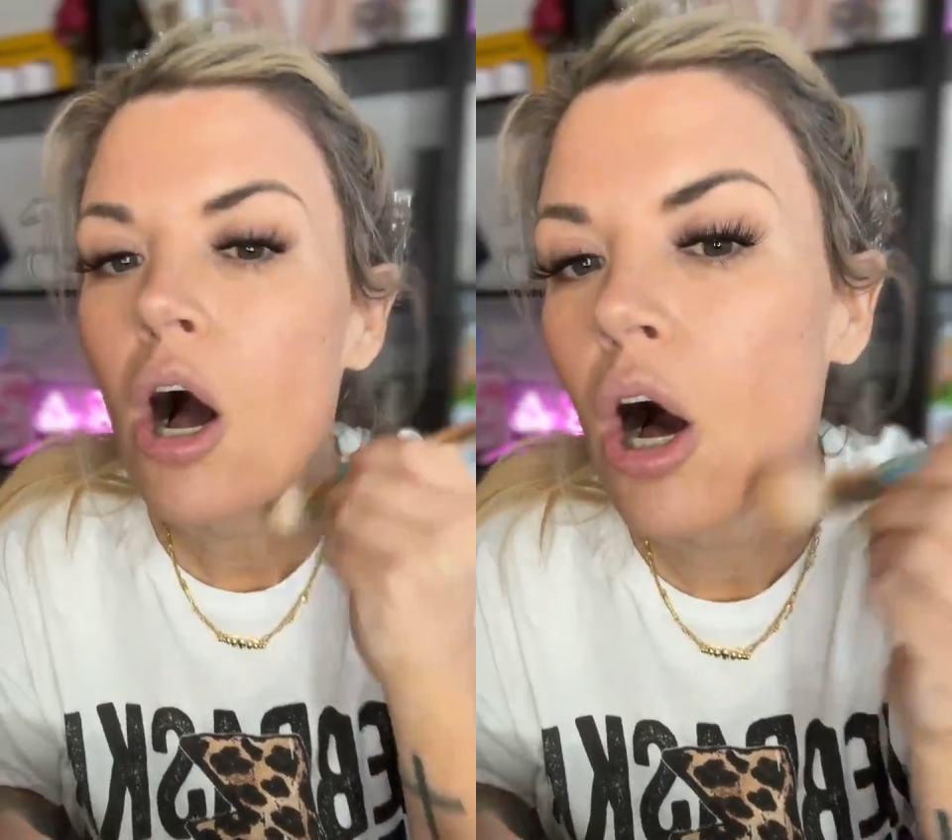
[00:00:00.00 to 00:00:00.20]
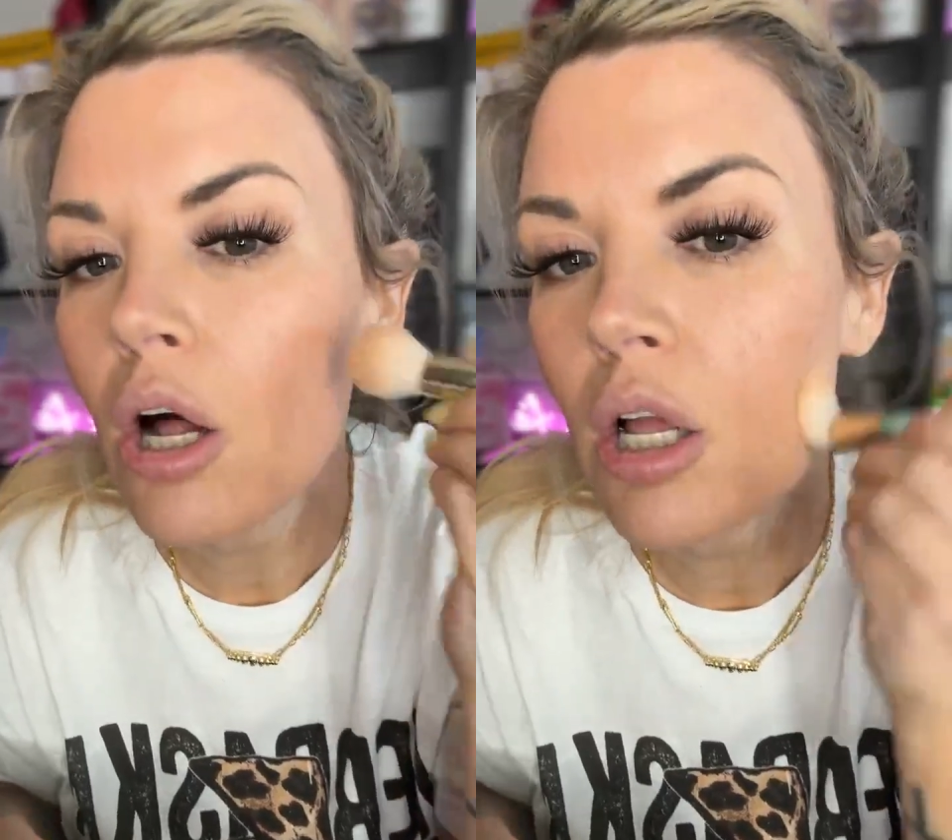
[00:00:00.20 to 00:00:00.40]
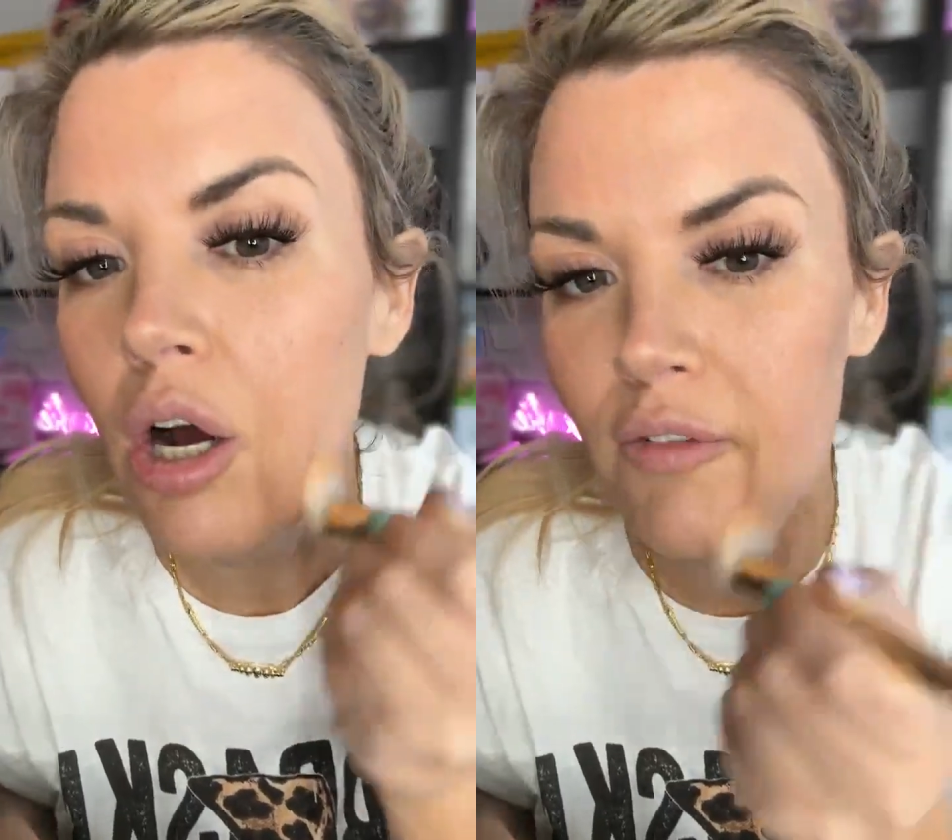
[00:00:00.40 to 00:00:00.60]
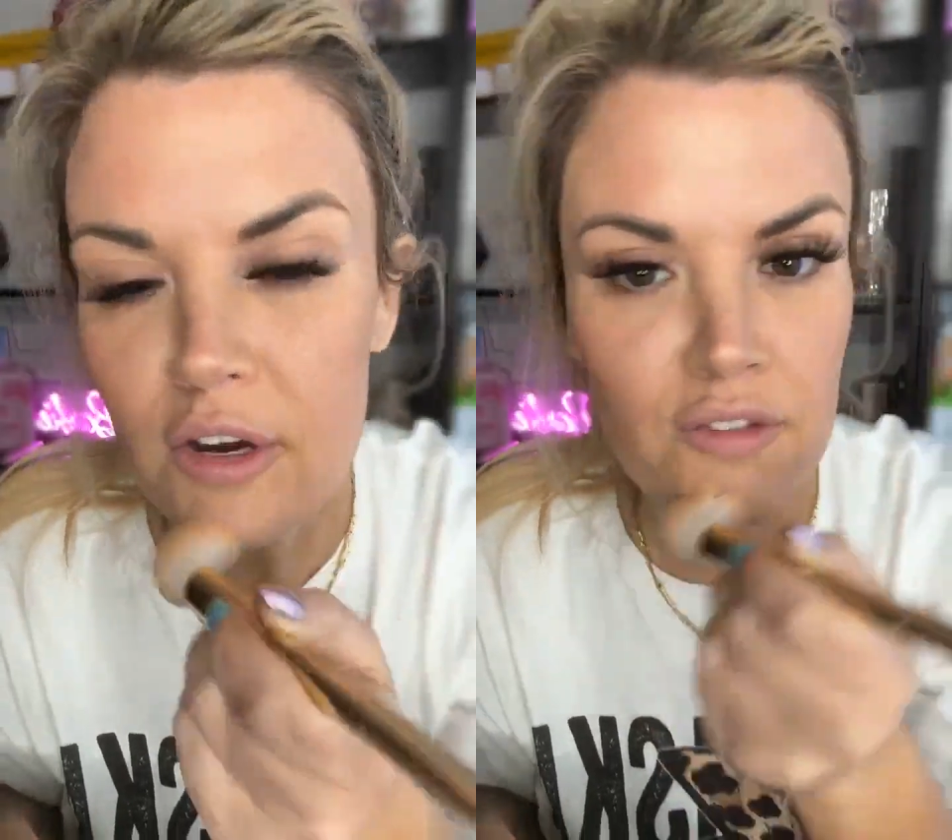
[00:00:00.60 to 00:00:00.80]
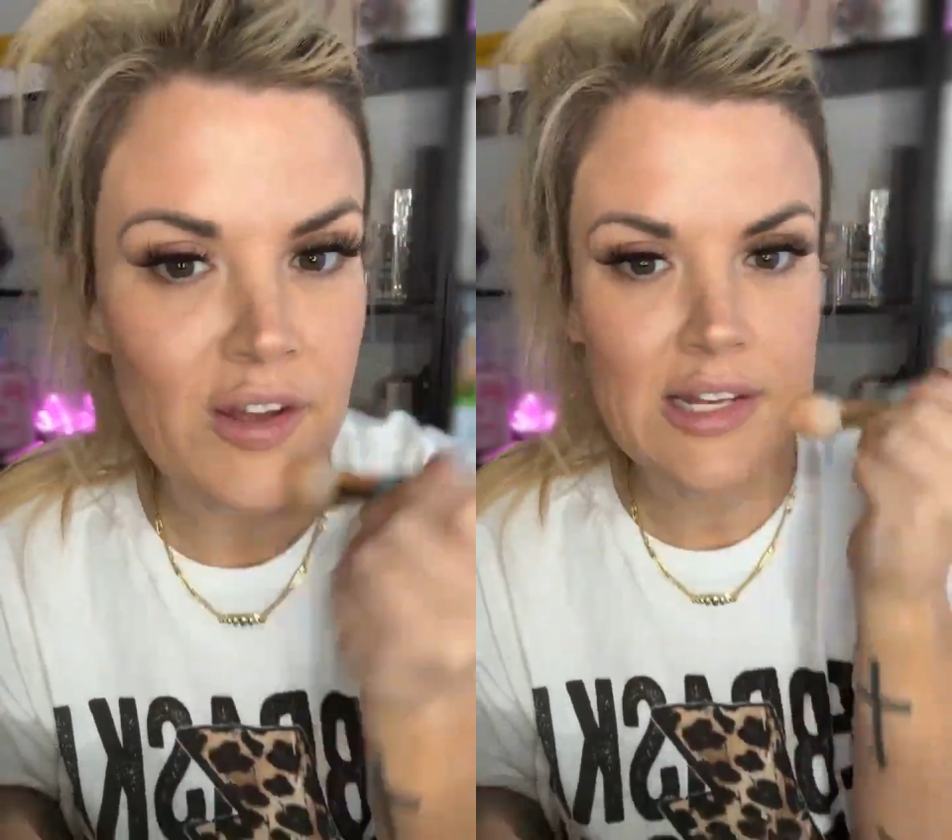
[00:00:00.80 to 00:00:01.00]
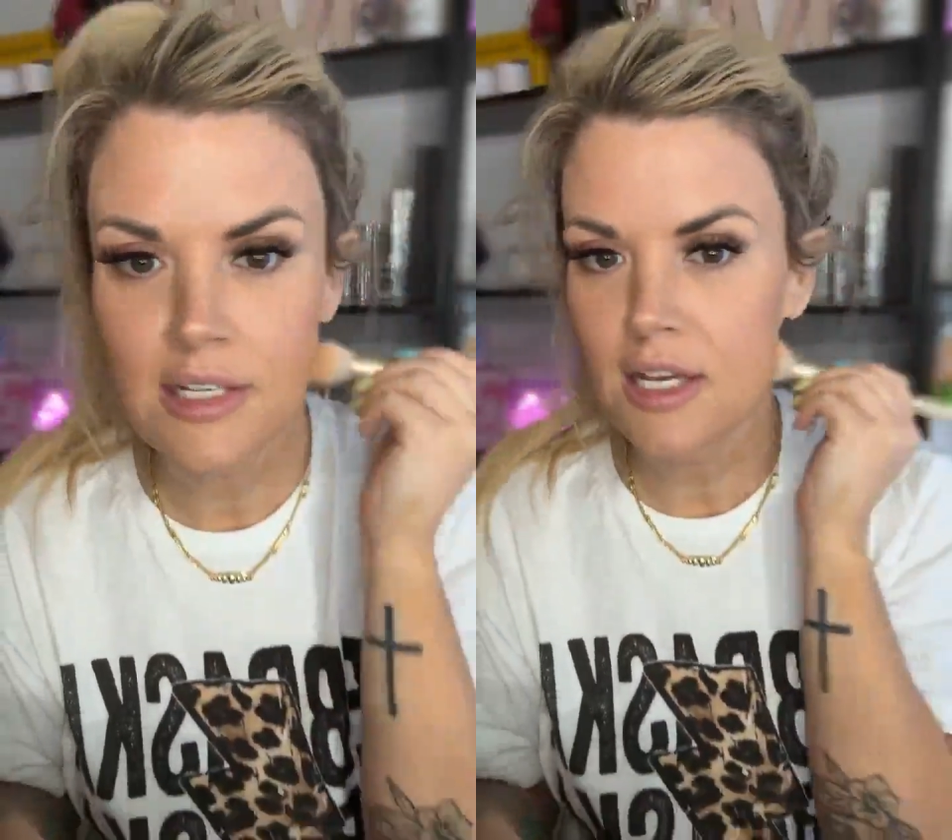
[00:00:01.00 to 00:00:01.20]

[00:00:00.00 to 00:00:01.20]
all over your face.